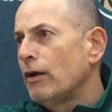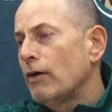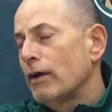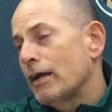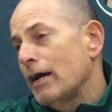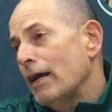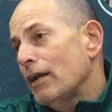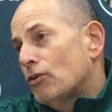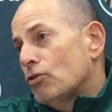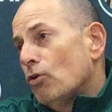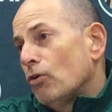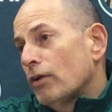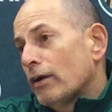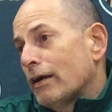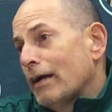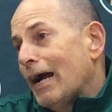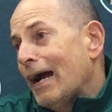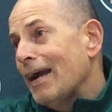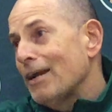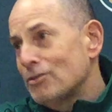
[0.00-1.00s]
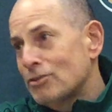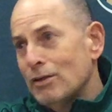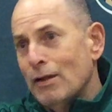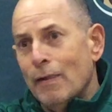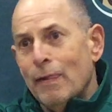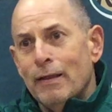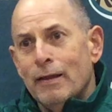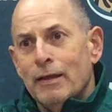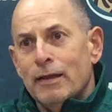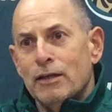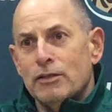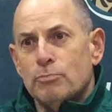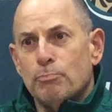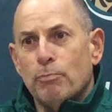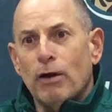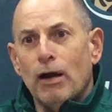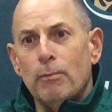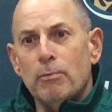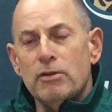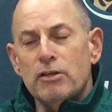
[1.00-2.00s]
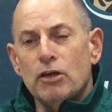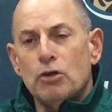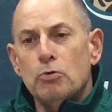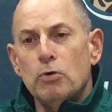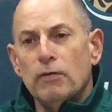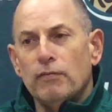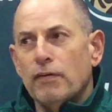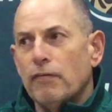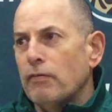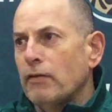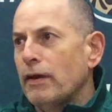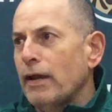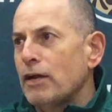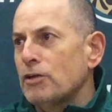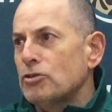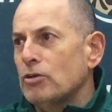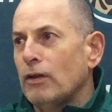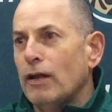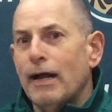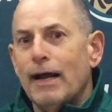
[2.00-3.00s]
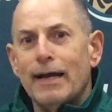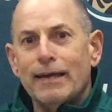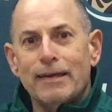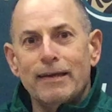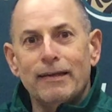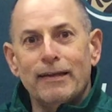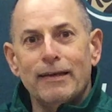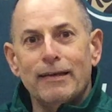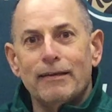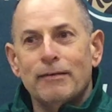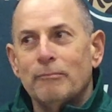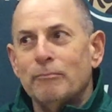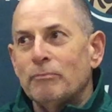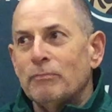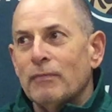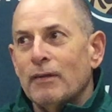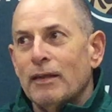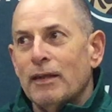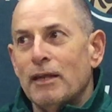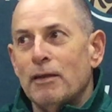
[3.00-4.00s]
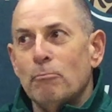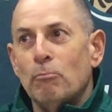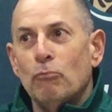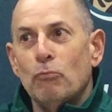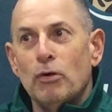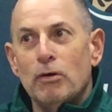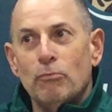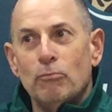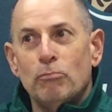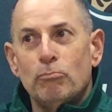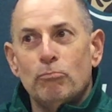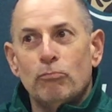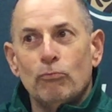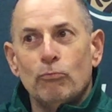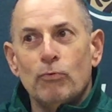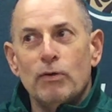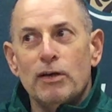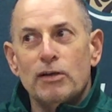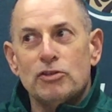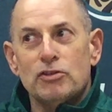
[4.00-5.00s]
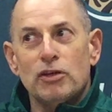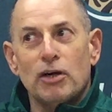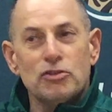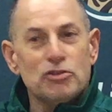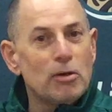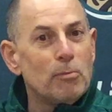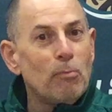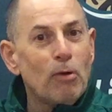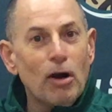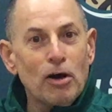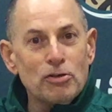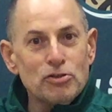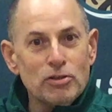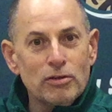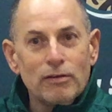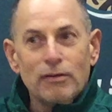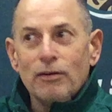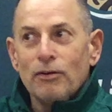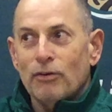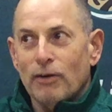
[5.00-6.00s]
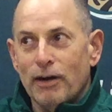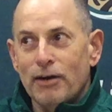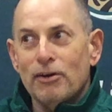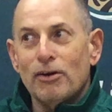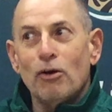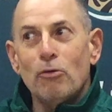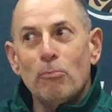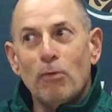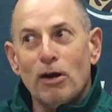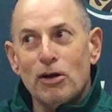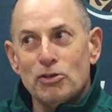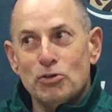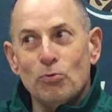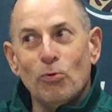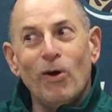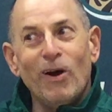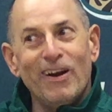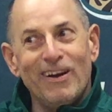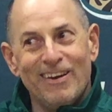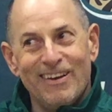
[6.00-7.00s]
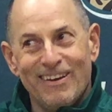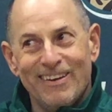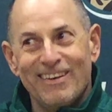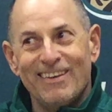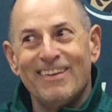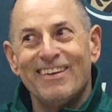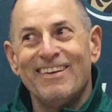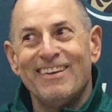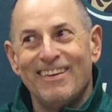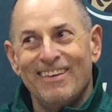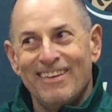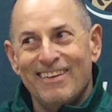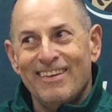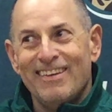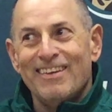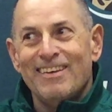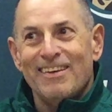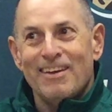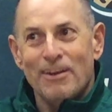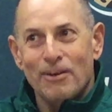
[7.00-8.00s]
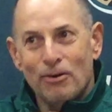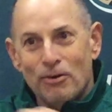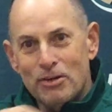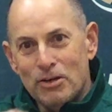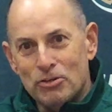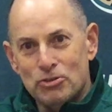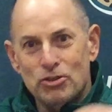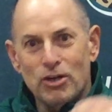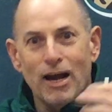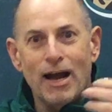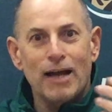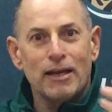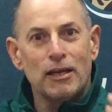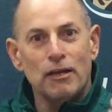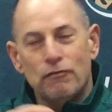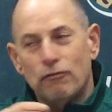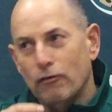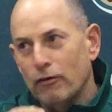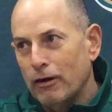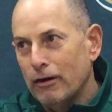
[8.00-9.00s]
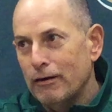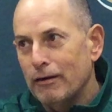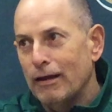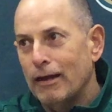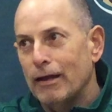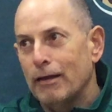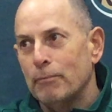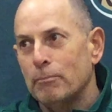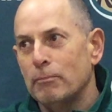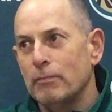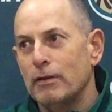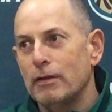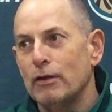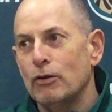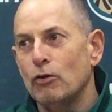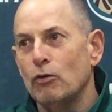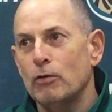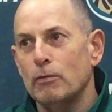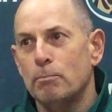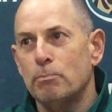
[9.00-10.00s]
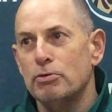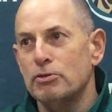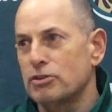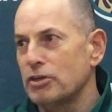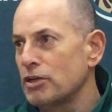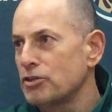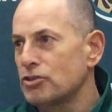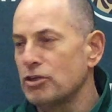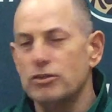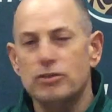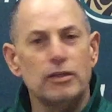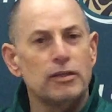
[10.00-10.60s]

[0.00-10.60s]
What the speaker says: kind of told our guys, it's probably the equivalent of the National Hockey League, and when it starts in March, right around March 1, you know, you're jockeying for, positions in the